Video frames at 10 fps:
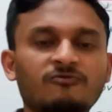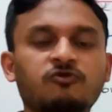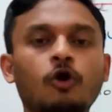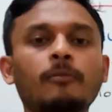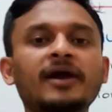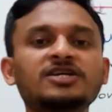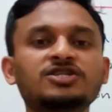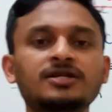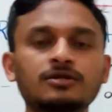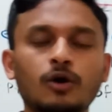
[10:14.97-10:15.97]

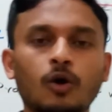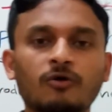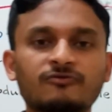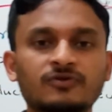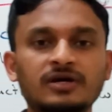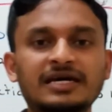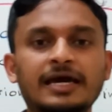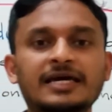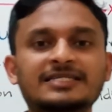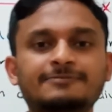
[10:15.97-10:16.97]
formation of
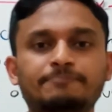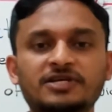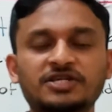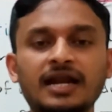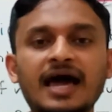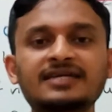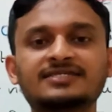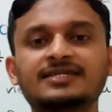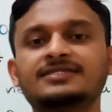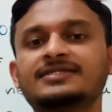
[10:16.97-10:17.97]

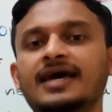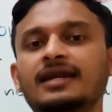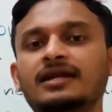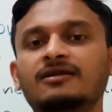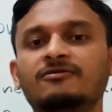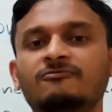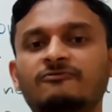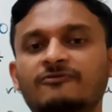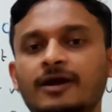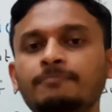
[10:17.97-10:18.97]
specialized cell
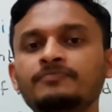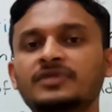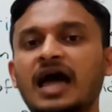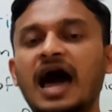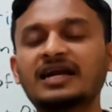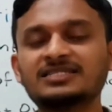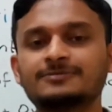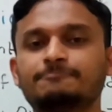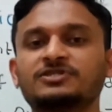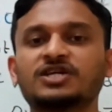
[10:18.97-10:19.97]
from
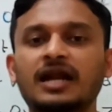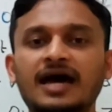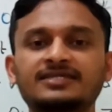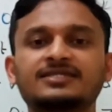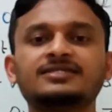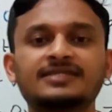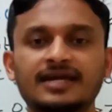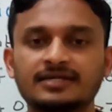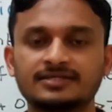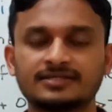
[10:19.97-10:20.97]
unspecialized
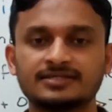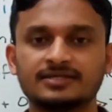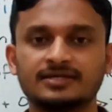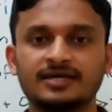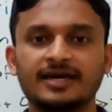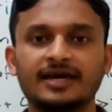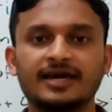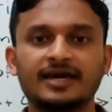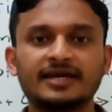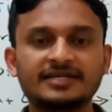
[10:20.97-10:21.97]
cells.
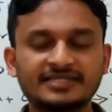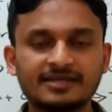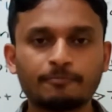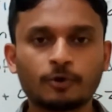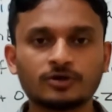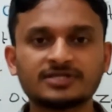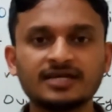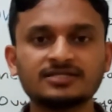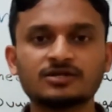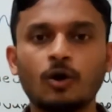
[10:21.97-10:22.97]
It is the
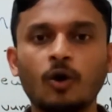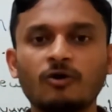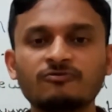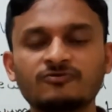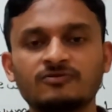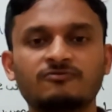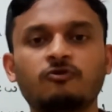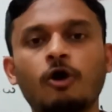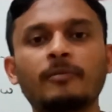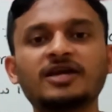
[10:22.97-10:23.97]
process of
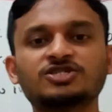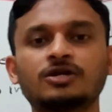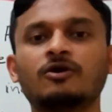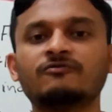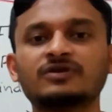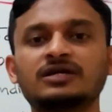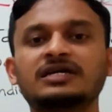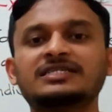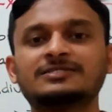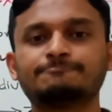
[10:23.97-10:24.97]
formation of
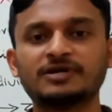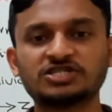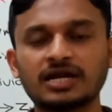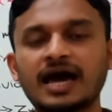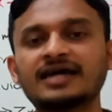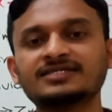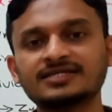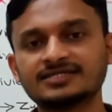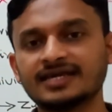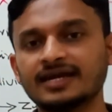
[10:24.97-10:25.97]

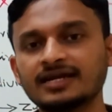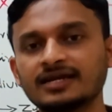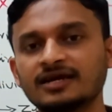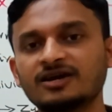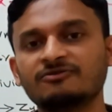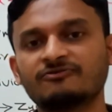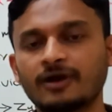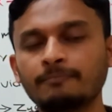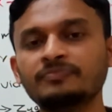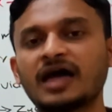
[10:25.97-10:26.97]
specialized cell
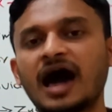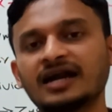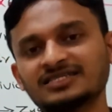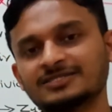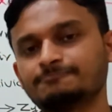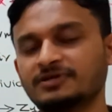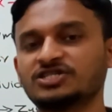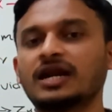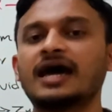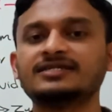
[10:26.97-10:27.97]
from
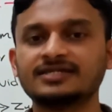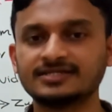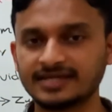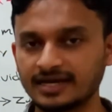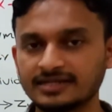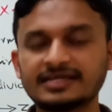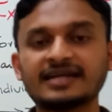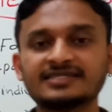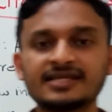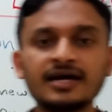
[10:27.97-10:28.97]
unspecialized cell.
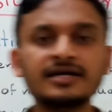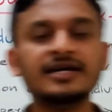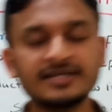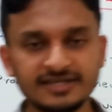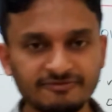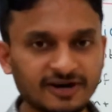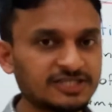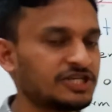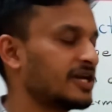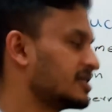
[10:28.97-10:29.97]
That is the
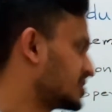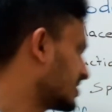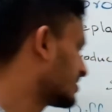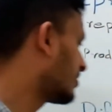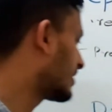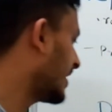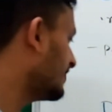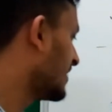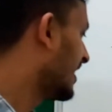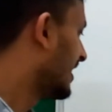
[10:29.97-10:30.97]
differentiation.
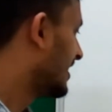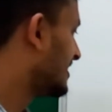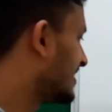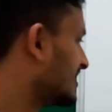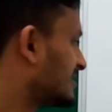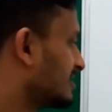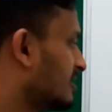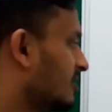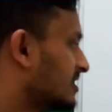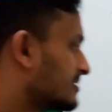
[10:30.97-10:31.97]
Okay. It
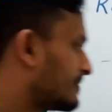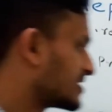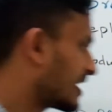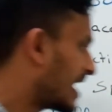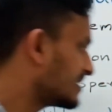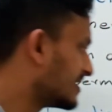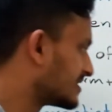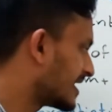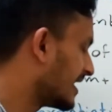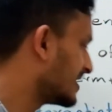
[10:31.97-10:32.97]
is
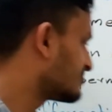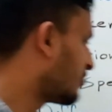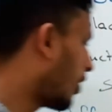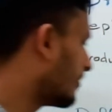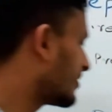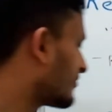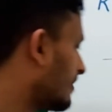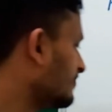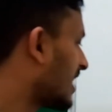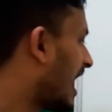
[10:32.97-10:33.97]
specialized cell is formed
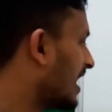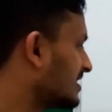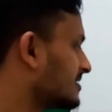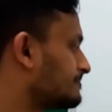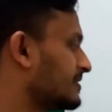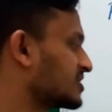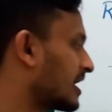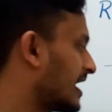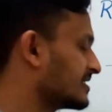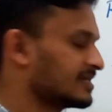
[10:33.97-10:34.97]
from
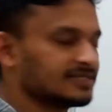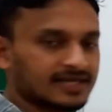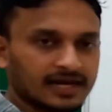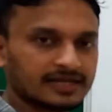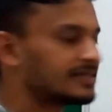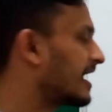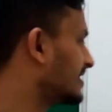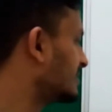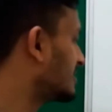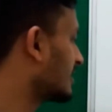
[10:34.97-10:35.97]
unspecialized cell.
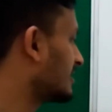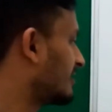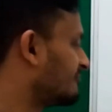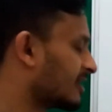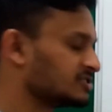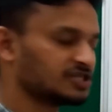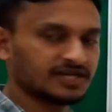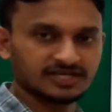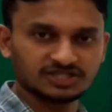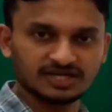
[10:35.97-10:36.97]
That is the
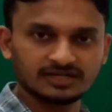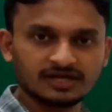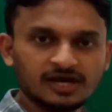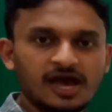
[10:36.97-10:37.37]
differentiation.